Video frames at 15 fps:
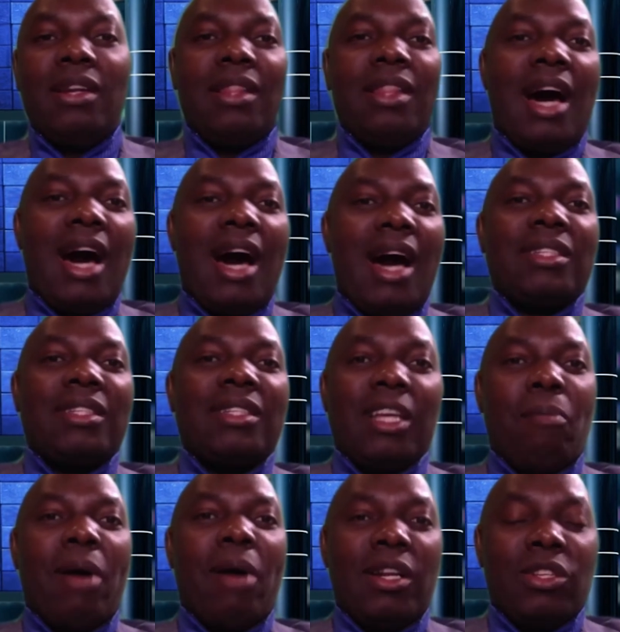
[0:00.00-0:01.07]
the hearts and
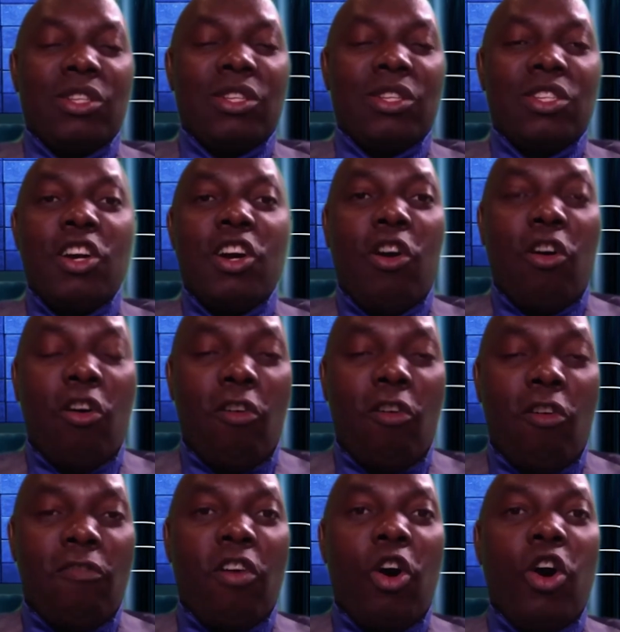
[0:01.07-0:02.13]
minds
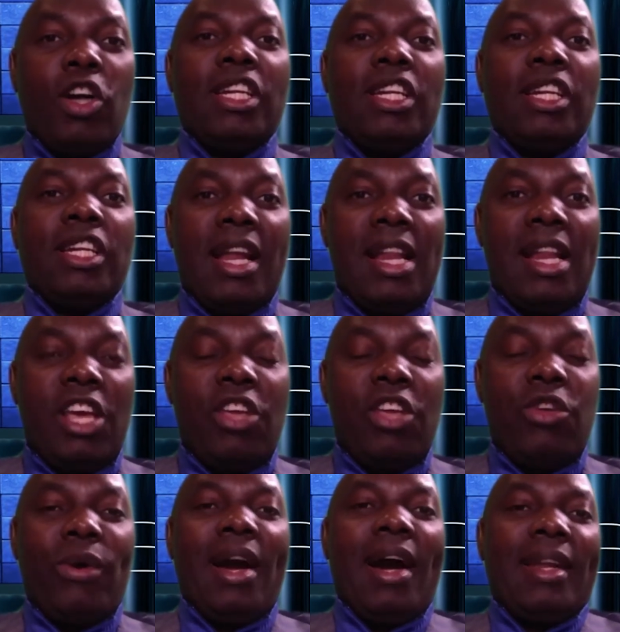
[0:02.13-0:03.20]
of ordinary
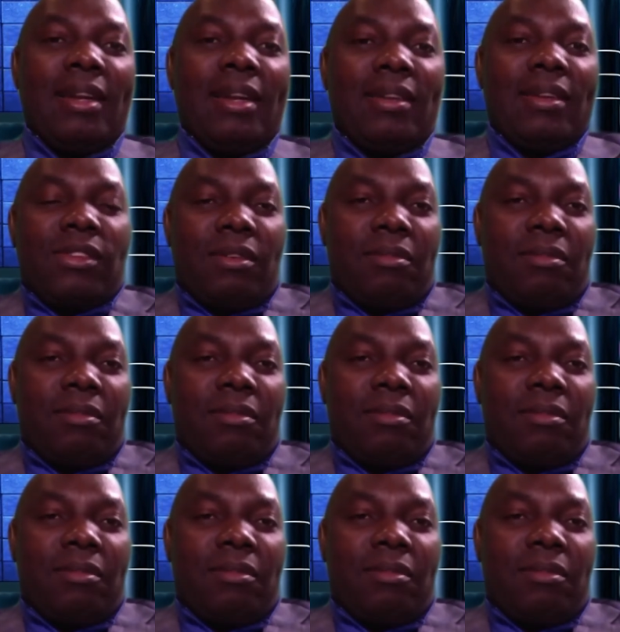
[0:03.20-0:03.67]
Ugandans.